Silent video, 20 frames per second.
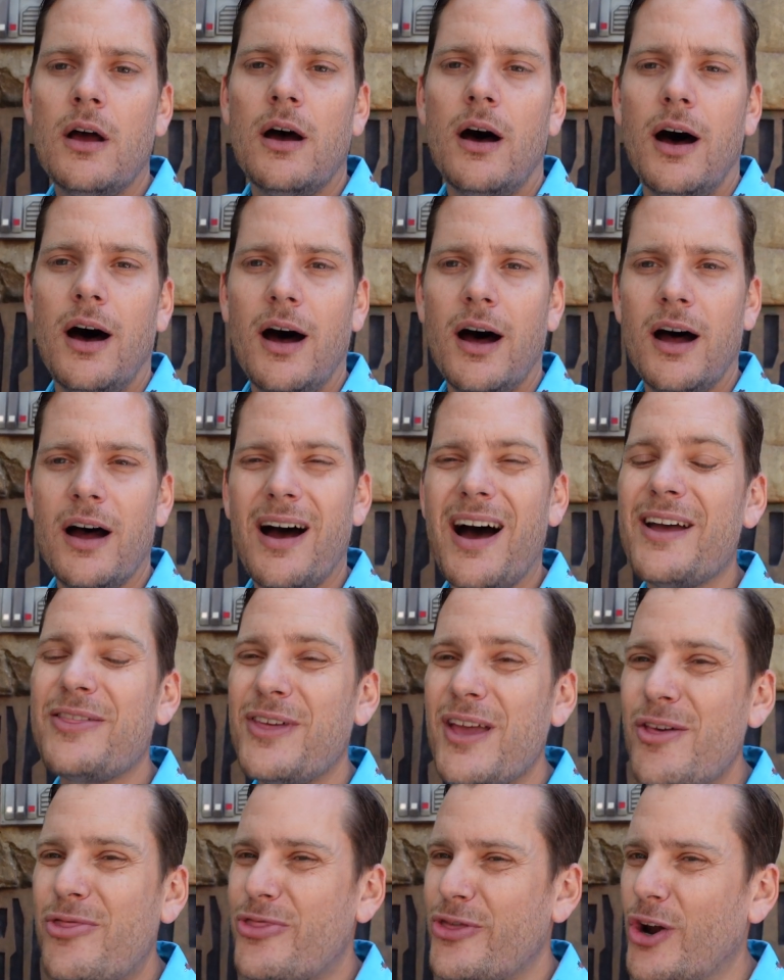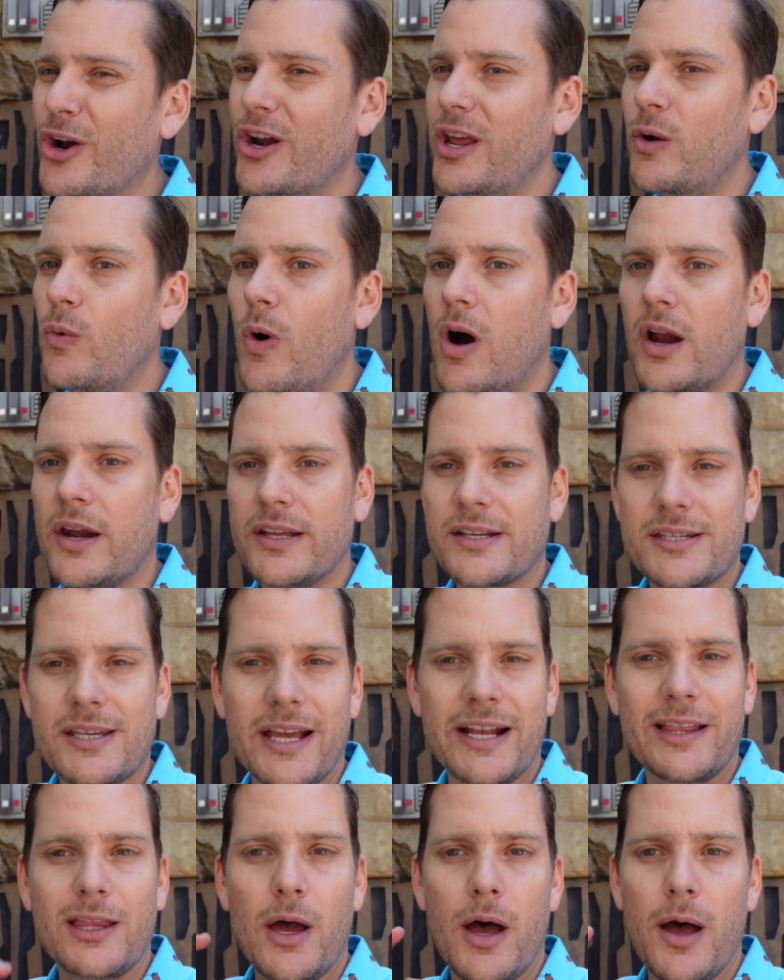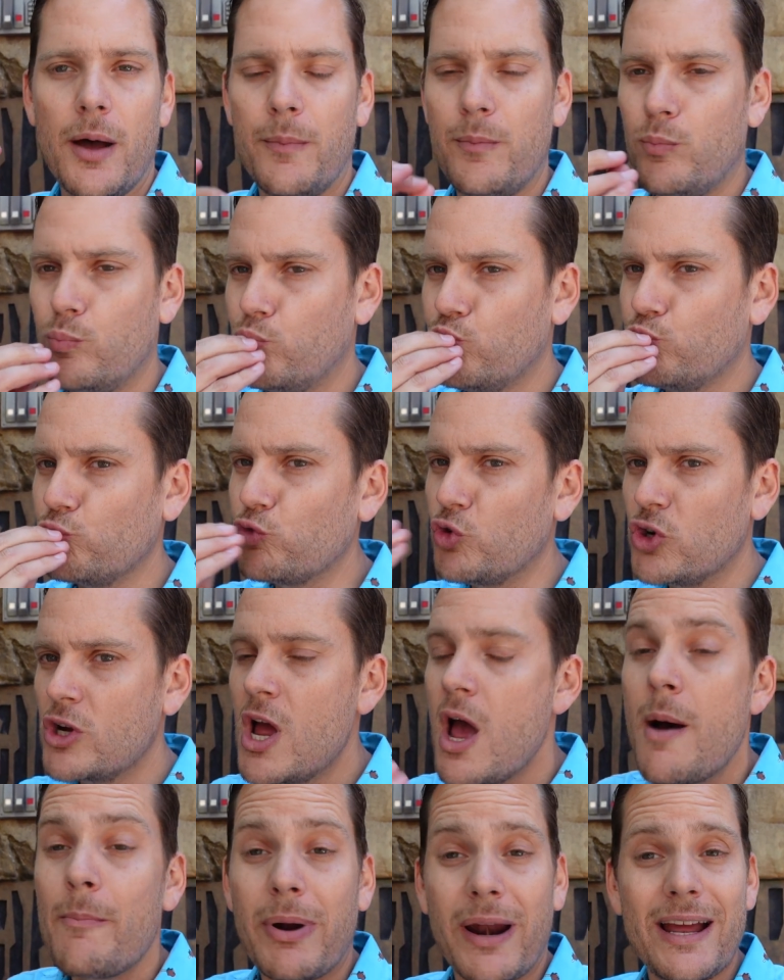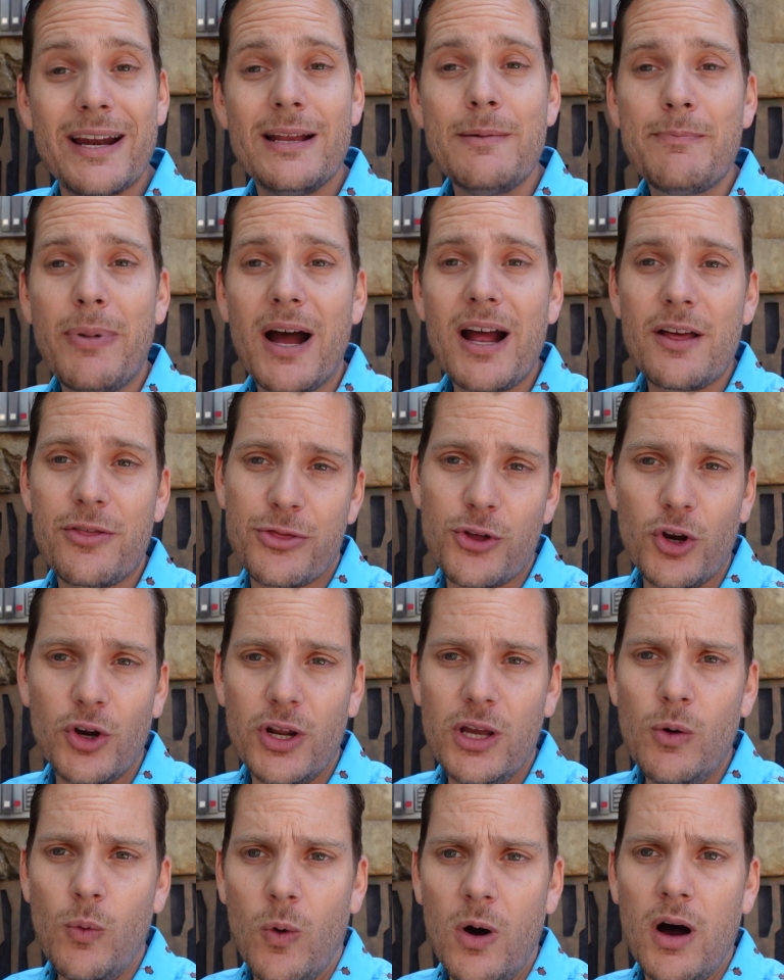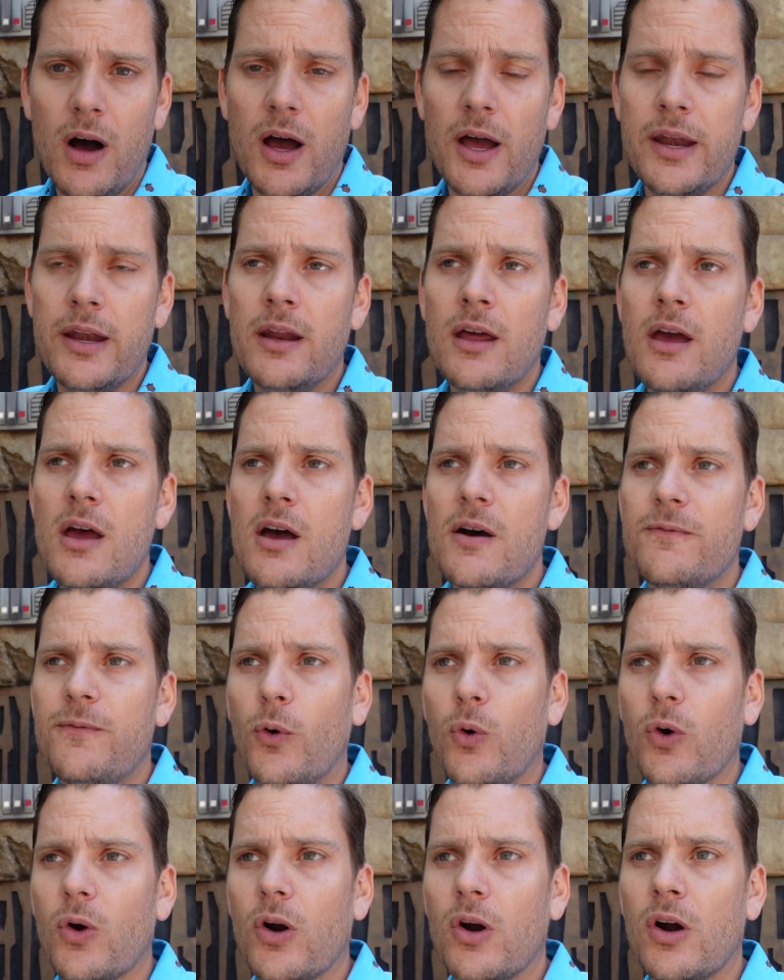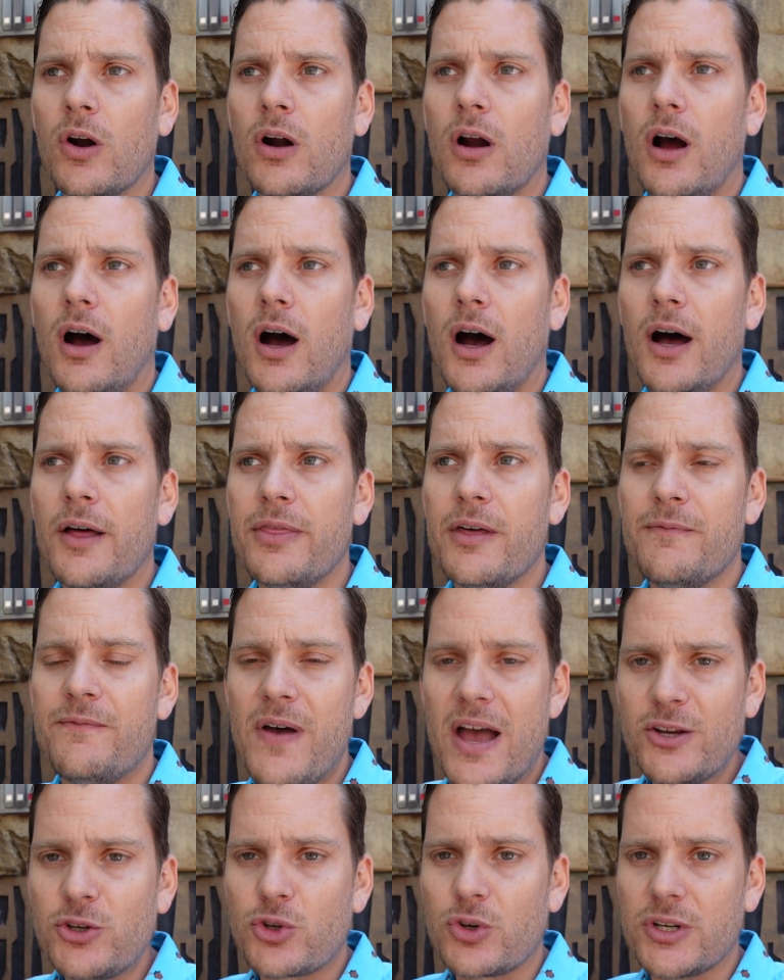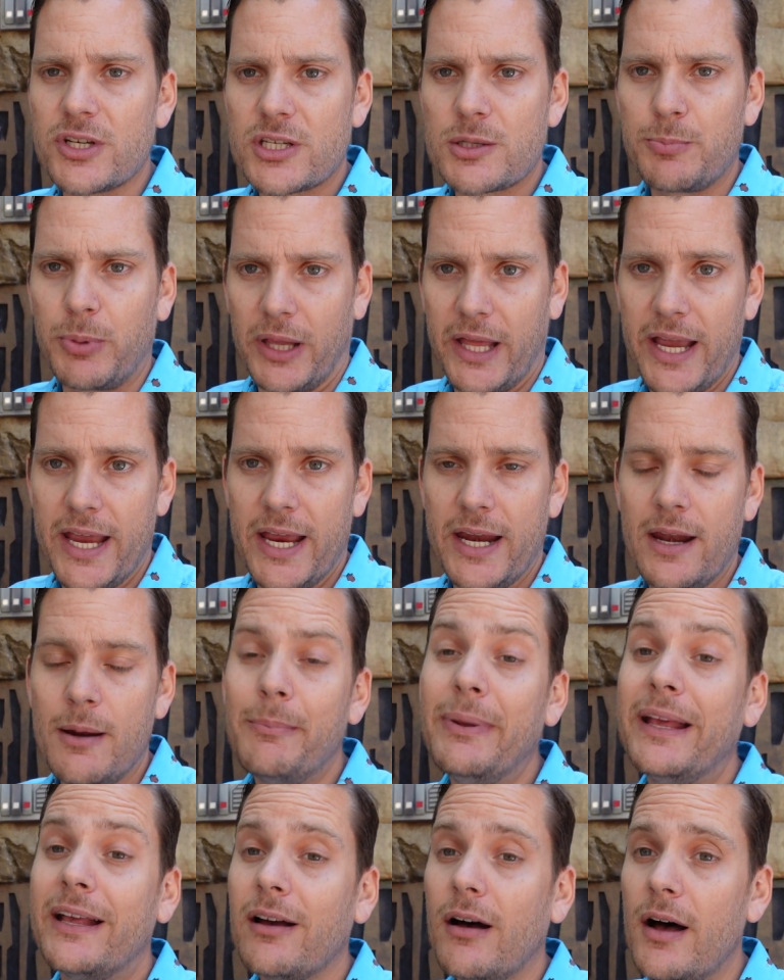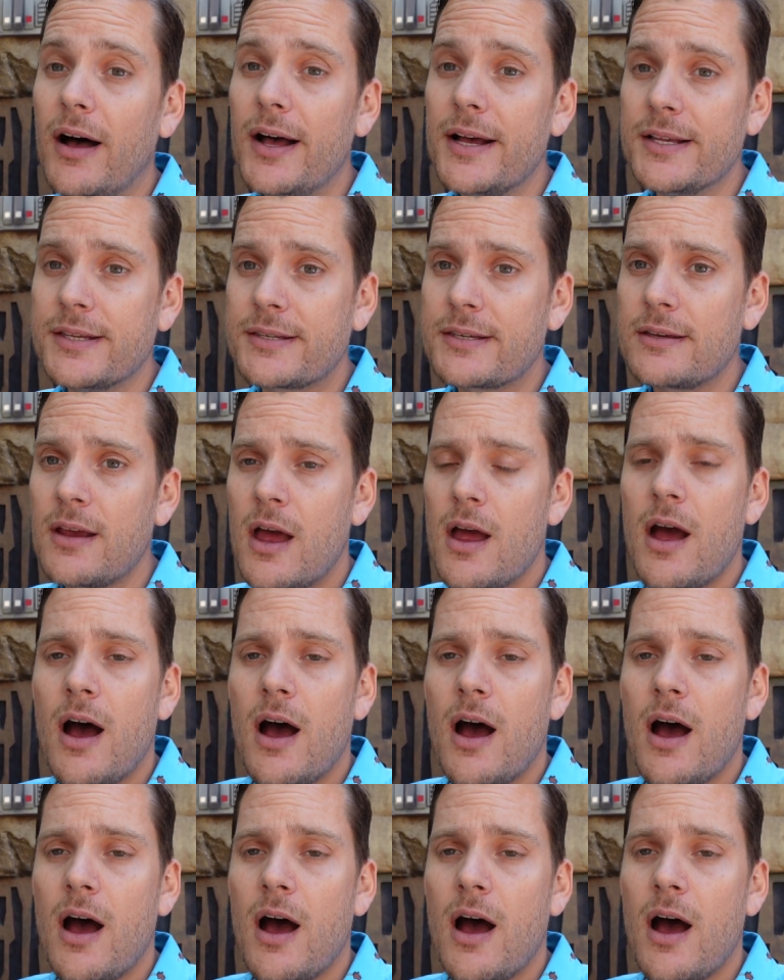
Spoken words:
I think 31 is like but I didn't buy a 31 for the Ventress blade because